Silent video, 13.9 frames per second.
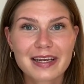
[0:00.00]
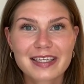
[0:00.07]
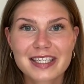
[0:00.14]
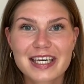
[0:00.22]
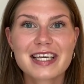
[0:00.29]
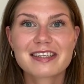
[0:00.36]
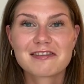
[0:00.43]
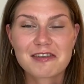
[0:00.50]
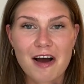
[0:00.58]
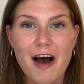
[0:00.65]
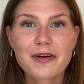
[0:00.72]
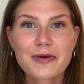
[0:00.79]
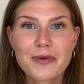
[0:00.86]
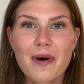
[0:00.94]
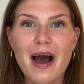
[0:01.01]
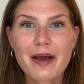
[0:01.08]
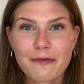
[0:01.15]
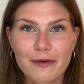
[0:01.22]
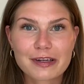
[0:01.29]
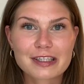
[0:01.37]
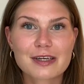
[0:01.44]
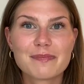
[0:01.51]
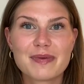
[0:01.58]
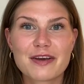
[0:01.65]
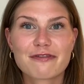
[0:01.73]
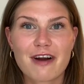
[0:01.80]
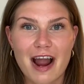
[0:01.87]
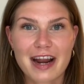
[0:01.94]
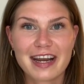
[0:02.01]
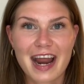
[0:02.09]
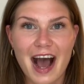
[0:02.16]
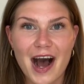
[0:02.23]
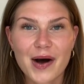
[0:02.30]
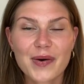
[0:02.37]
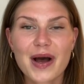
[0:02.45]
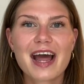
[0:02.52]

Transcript: She is not who I want to be right now,